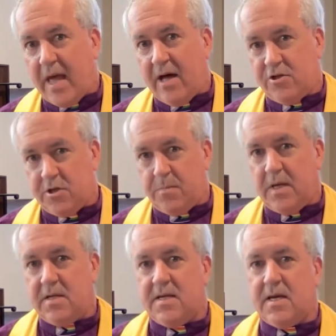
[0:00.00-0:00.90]

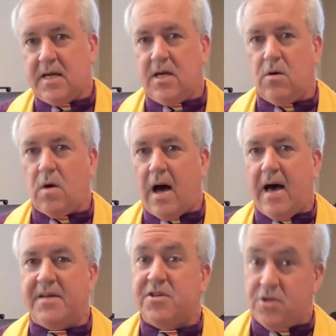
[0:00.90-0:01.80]

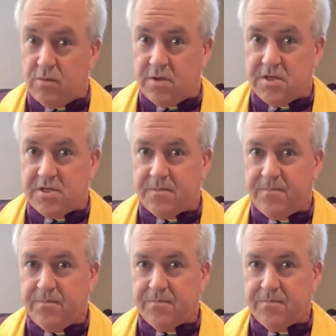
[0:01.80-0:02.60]
LGBTQI students